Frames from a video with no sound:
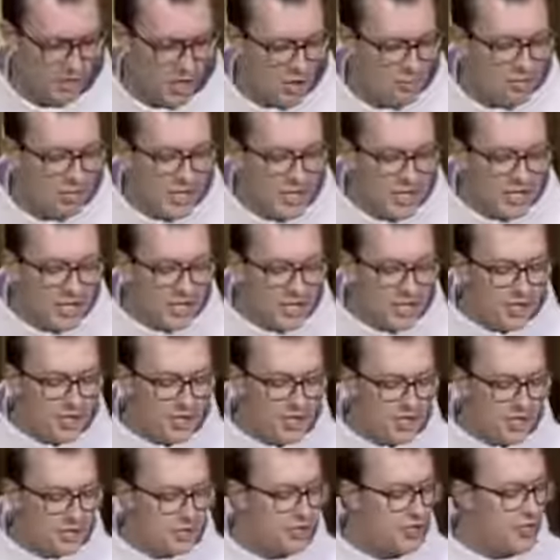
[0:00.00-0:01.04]
But he didn't
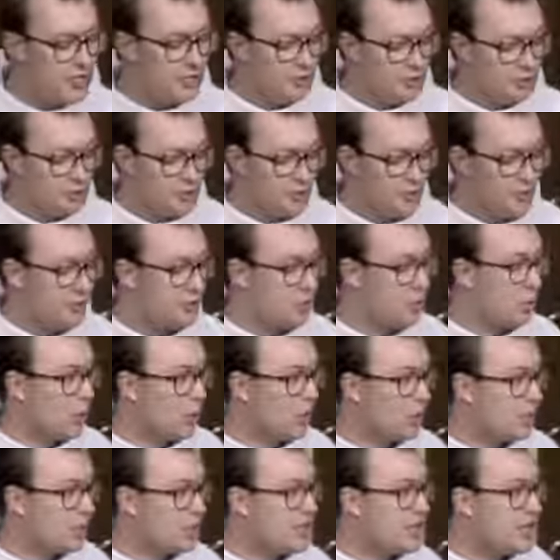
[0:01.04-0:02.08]
just use his
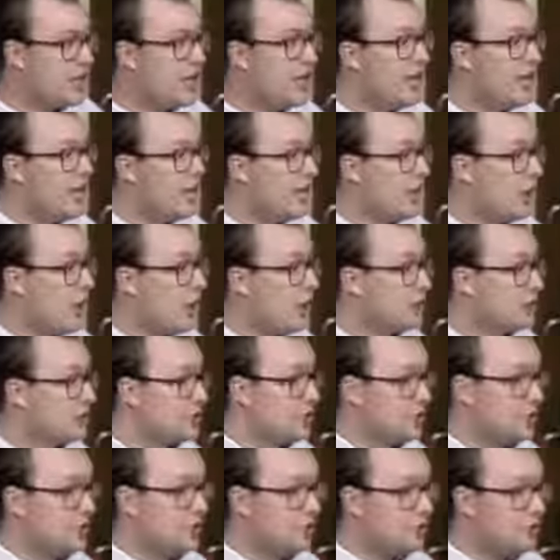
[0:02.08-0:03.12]
words, he
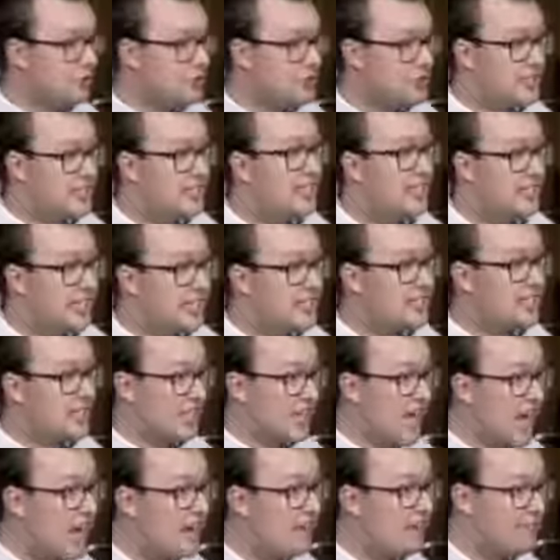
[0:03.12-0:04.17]
also used his
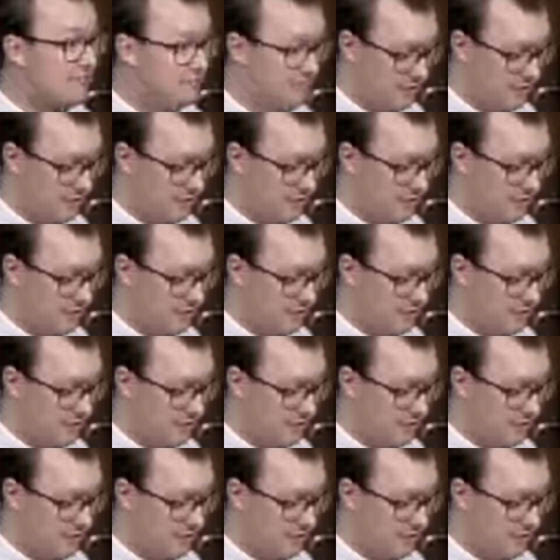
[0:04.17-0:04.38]
life.